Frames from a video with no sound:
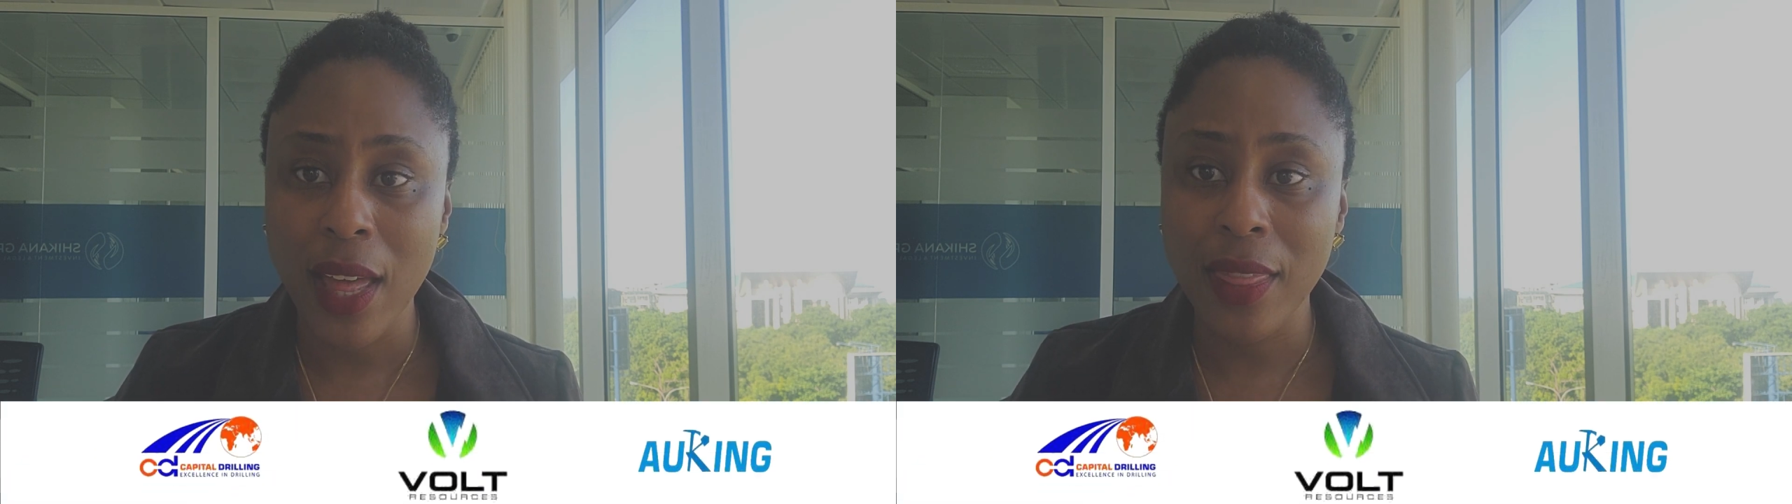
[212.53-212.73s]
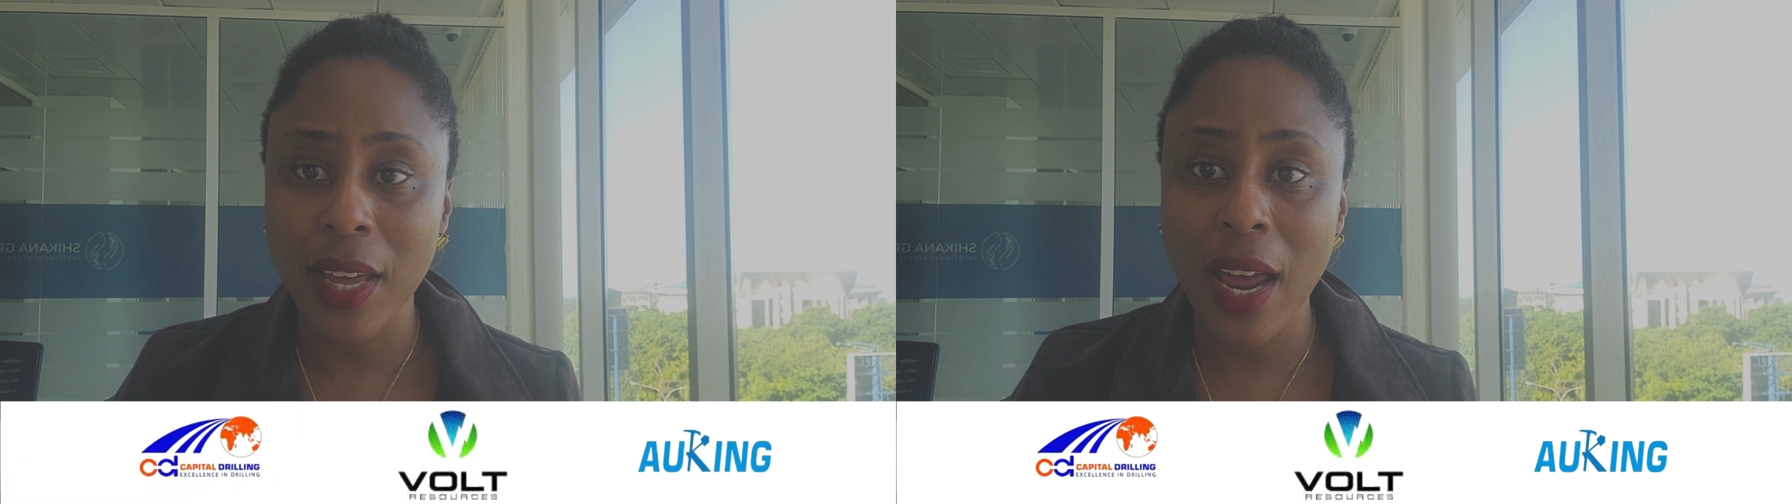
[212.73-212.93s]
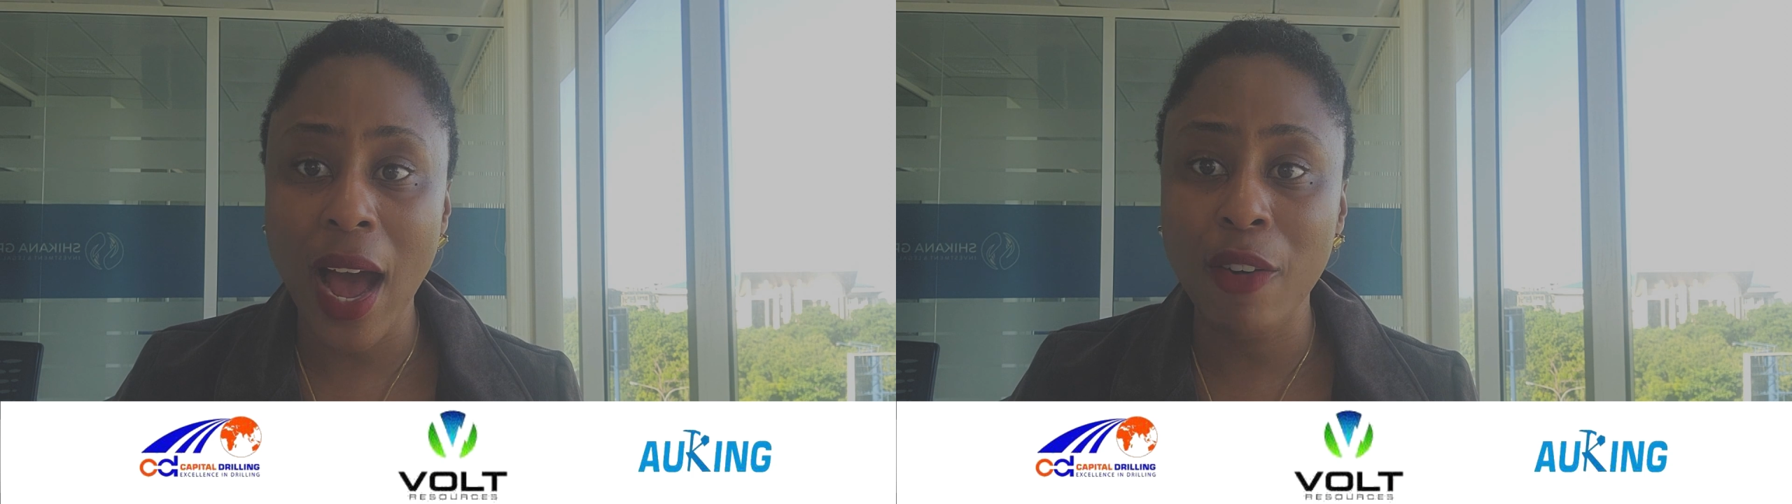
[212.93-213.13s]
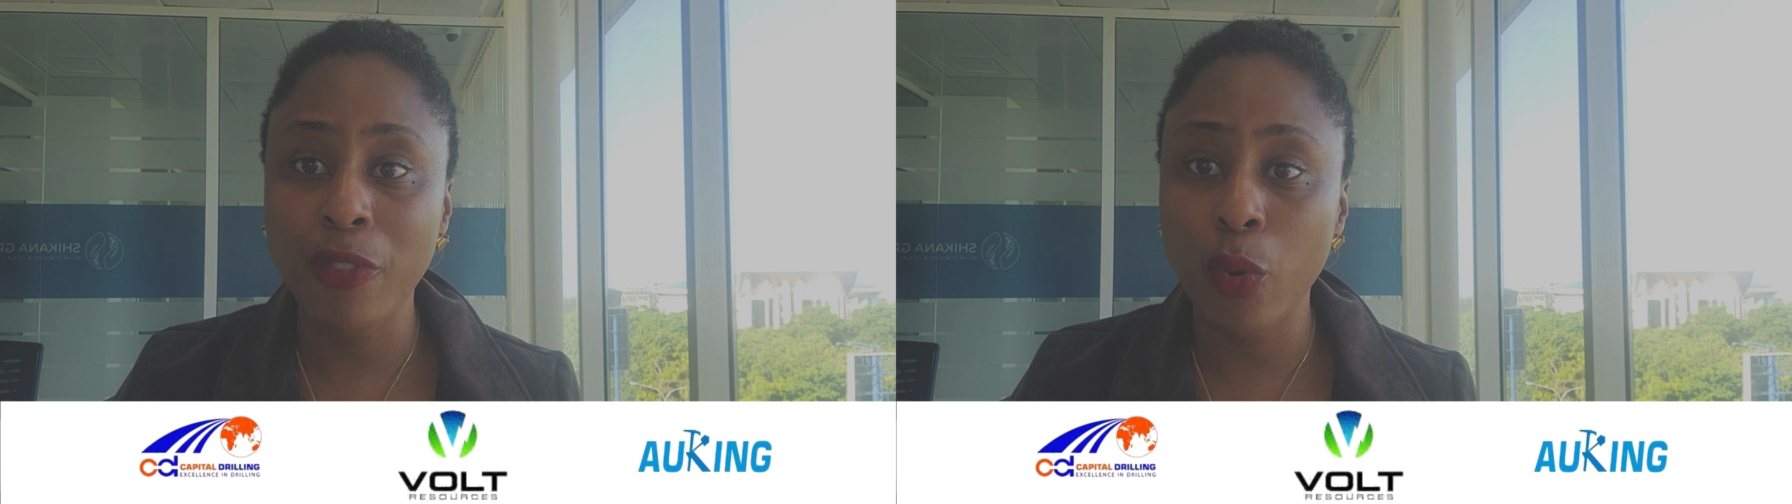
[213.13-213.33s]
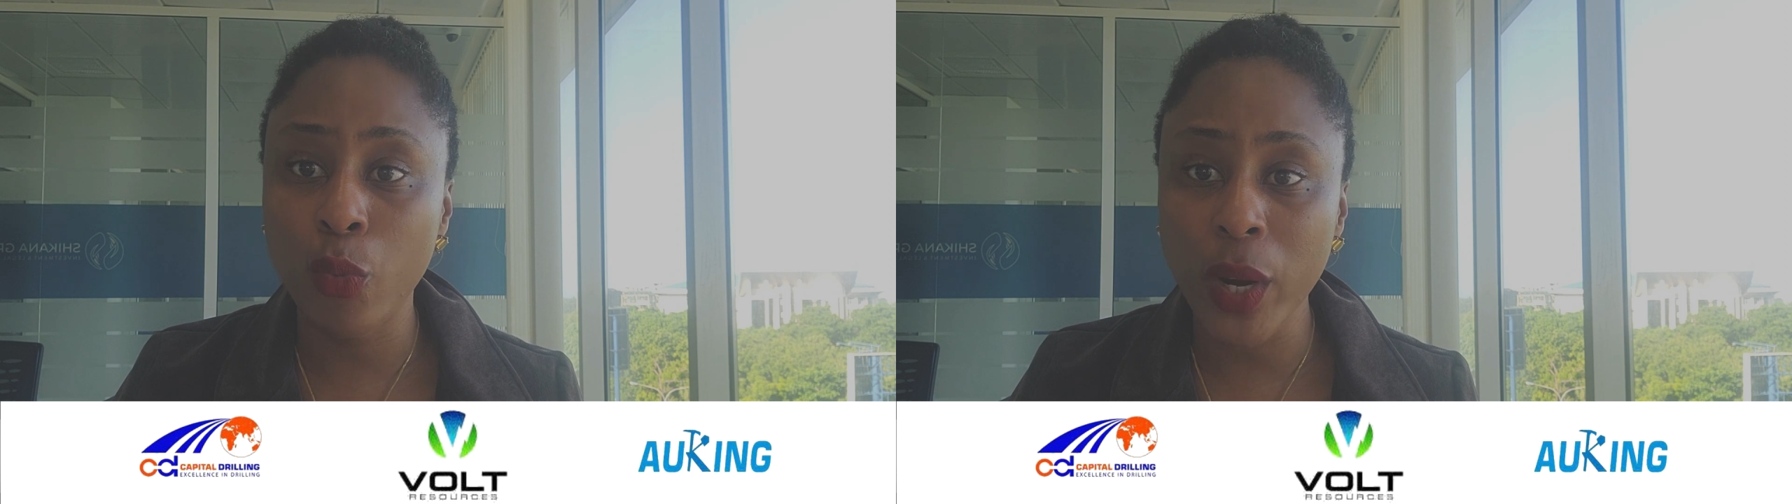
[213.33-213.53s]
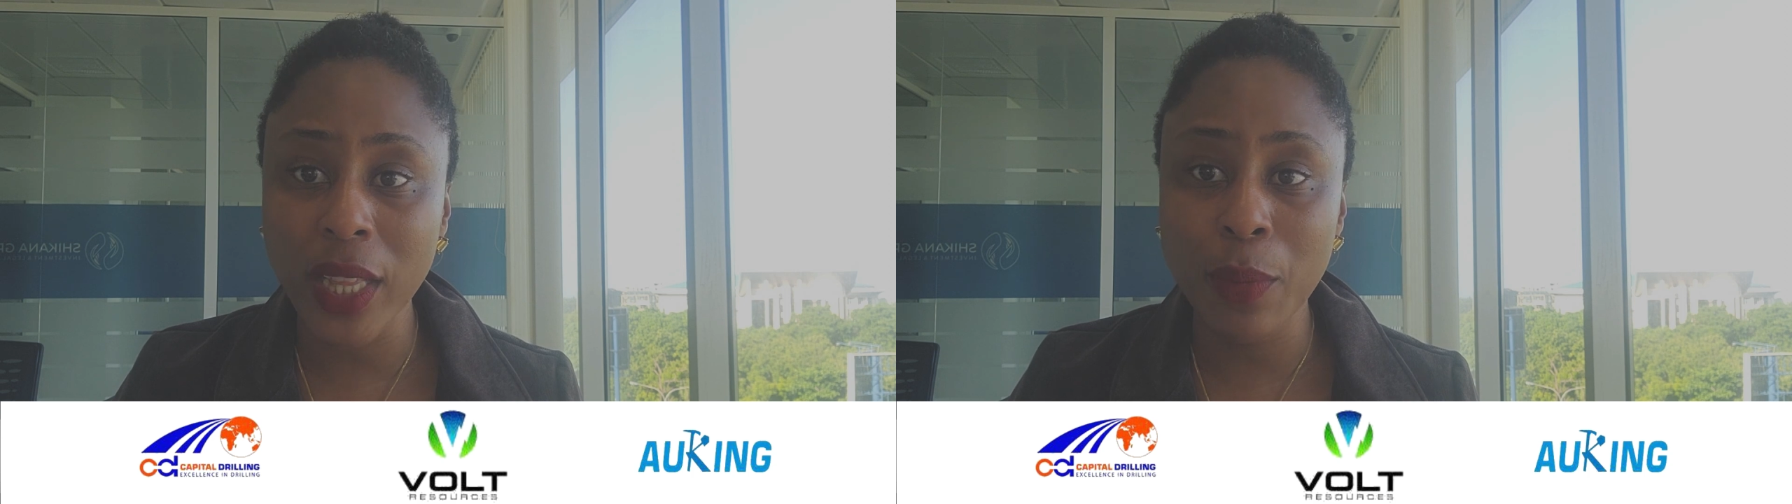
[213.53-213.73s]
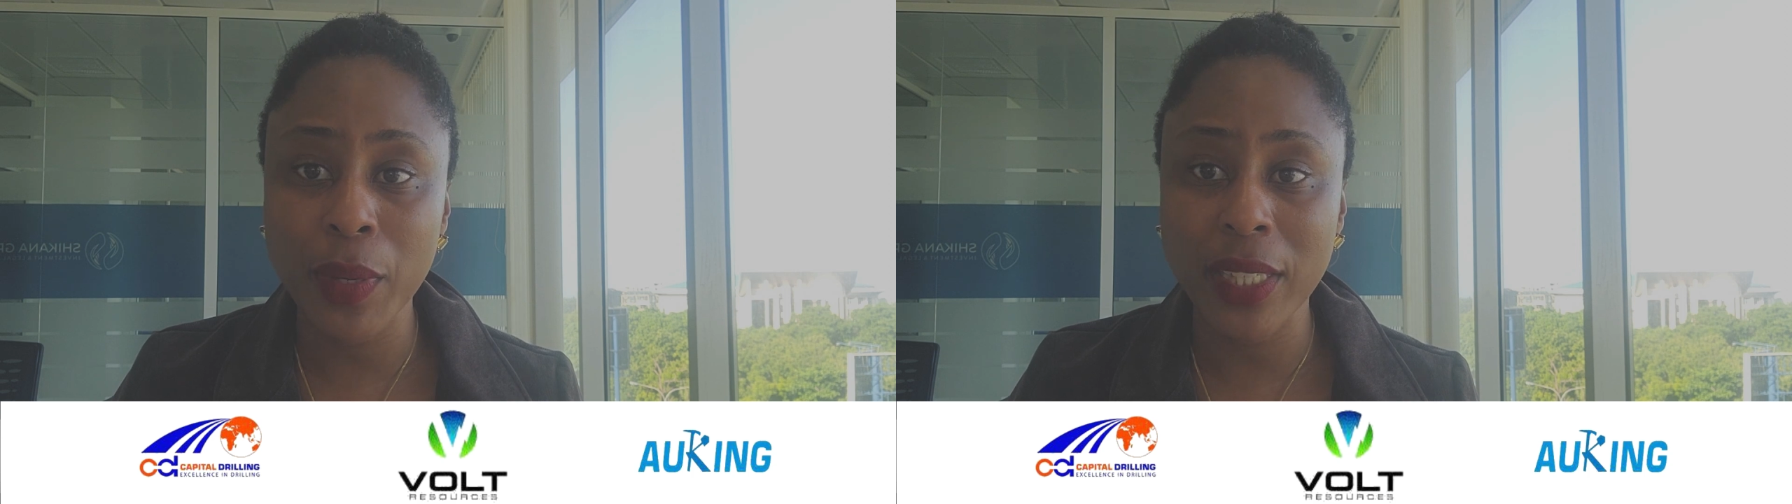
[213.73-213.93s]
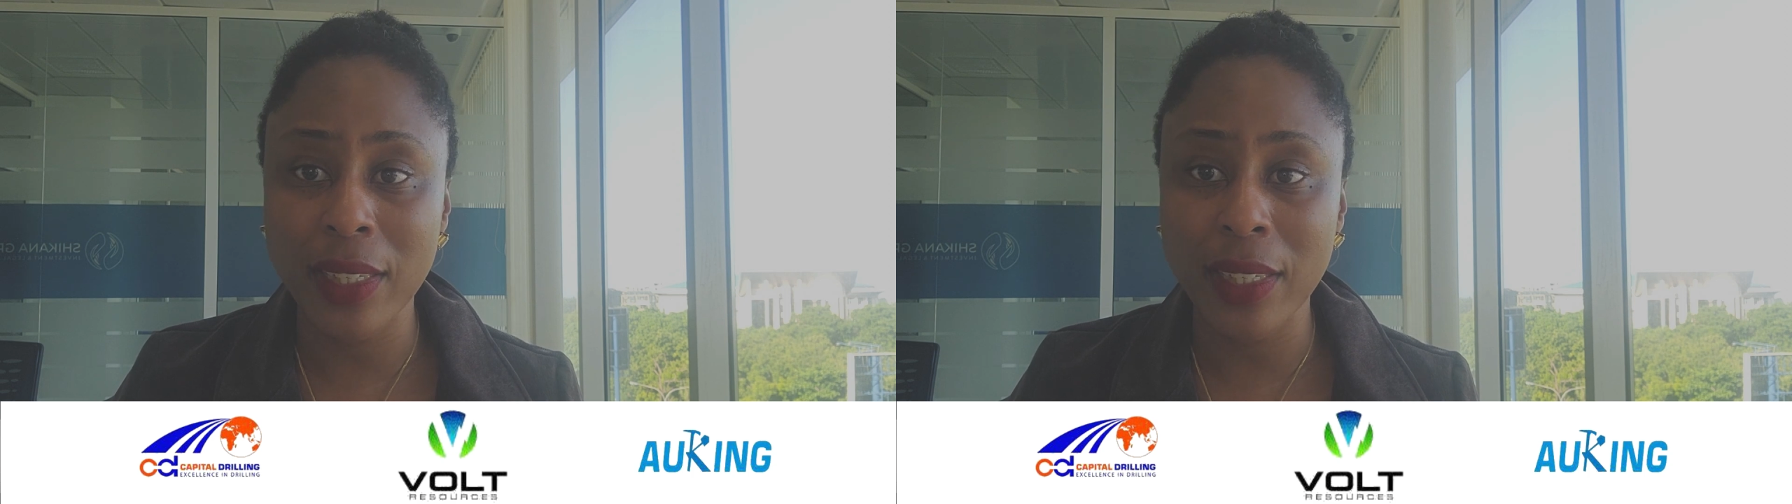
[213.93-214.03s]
that have really been